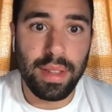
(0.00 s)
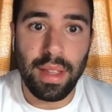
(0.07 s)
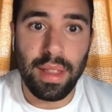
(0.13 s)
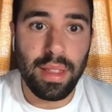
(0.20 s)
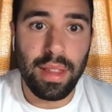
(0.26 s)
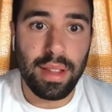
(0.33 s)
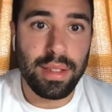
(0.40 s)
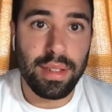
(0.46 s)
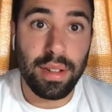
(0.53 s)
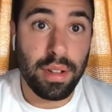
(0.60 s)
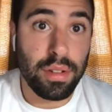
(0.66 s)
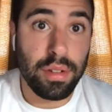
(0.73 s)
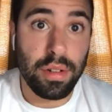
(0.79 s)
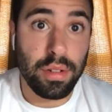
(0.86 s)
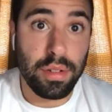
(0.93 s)
that sucker
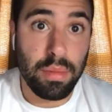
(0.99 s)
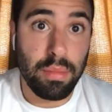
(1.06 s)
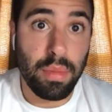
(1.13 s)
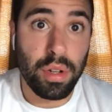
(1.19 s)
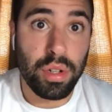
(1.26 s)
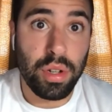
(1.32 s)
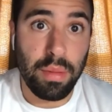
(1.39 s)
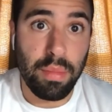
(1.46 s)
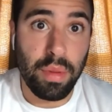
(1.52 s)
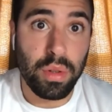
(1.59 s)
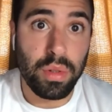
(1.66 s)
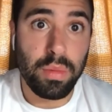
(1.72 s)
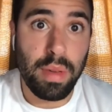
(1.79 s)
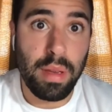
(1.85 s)
turns to mush on most